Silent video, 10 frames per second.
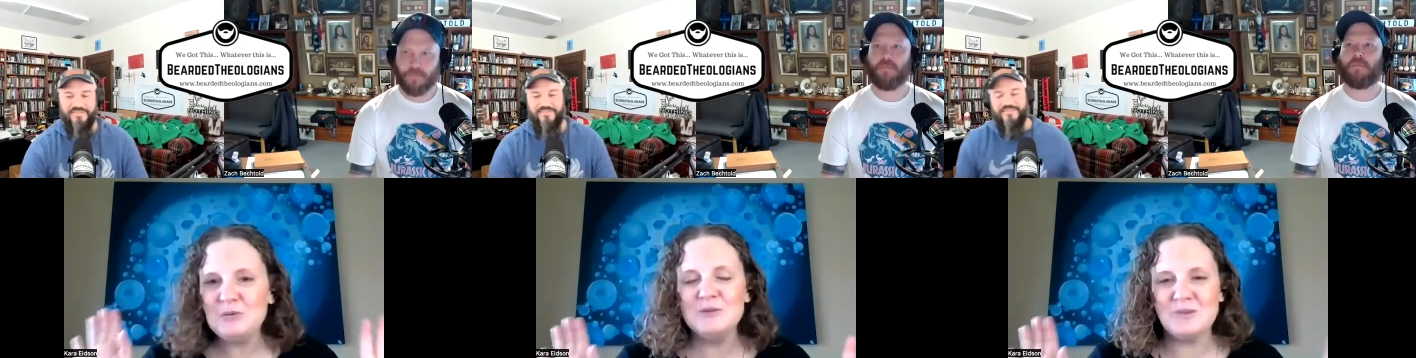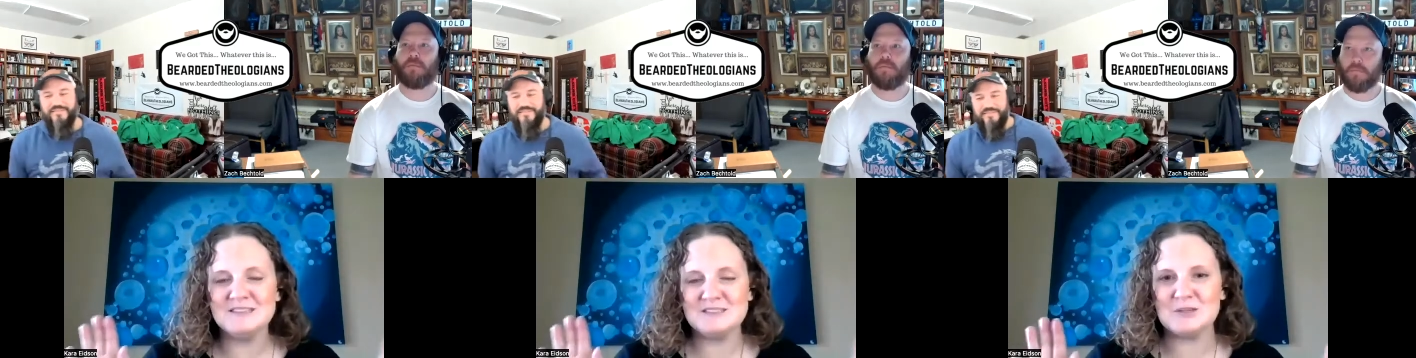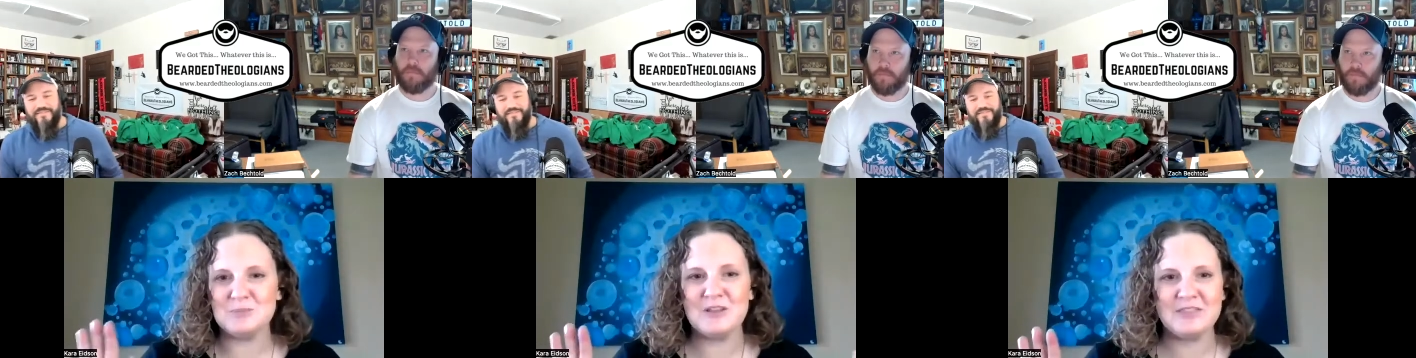Speaker 1: one wants to
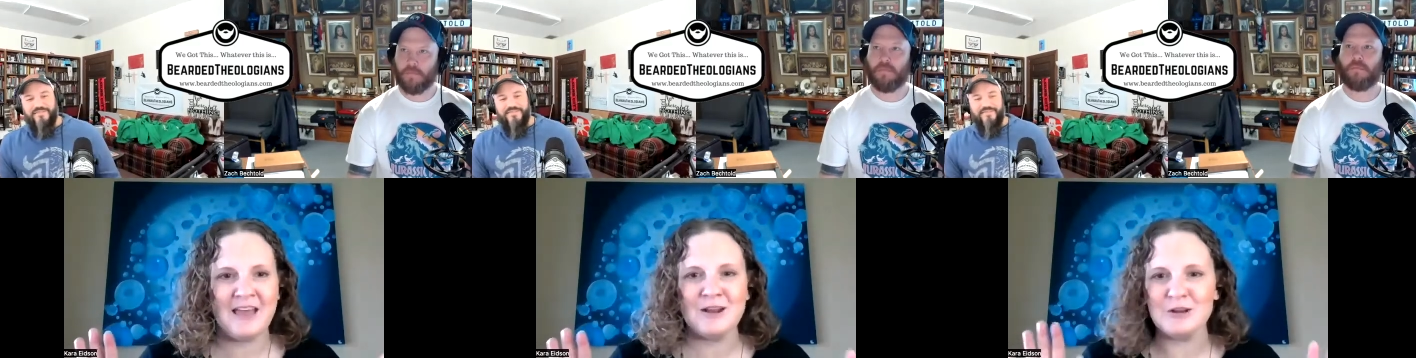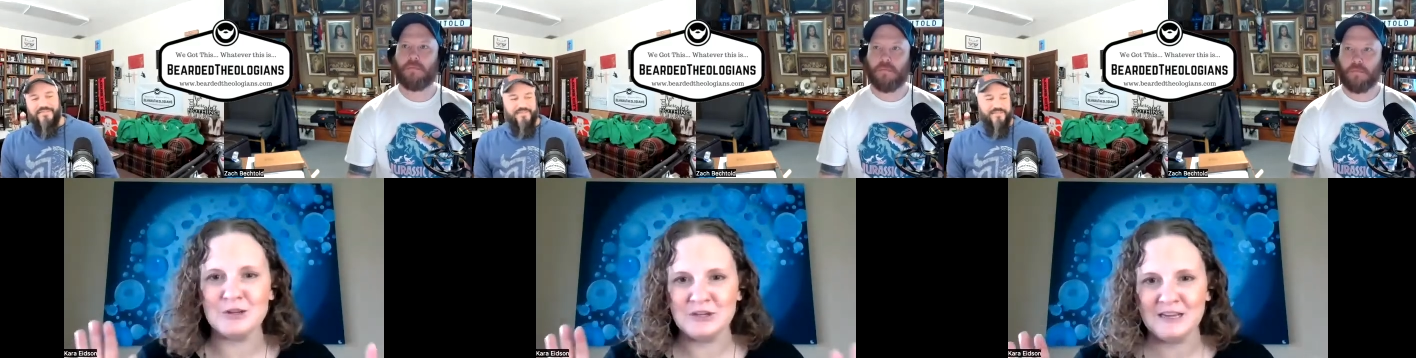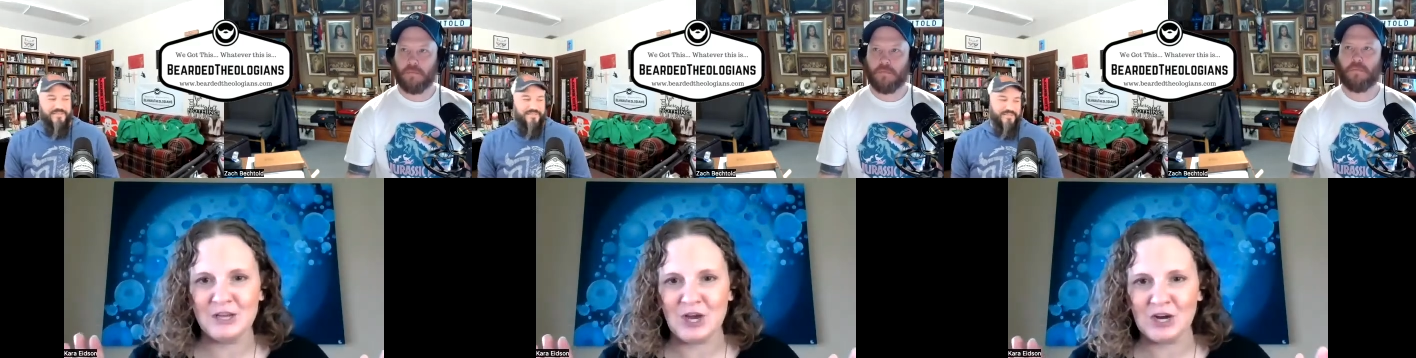put that on a
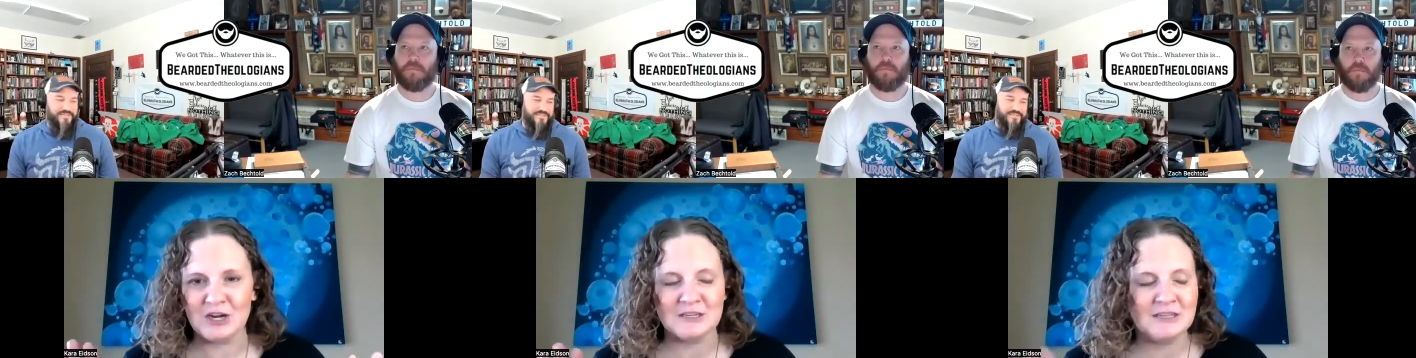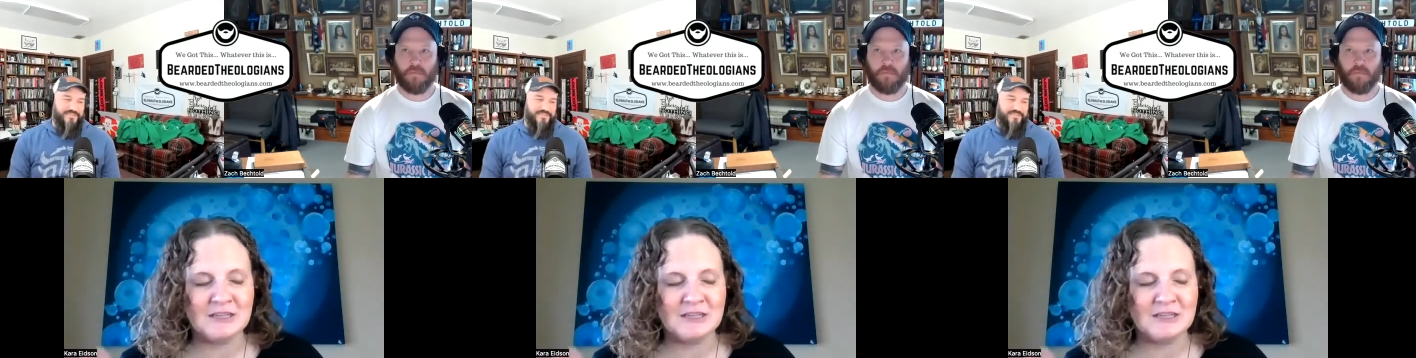greeting card.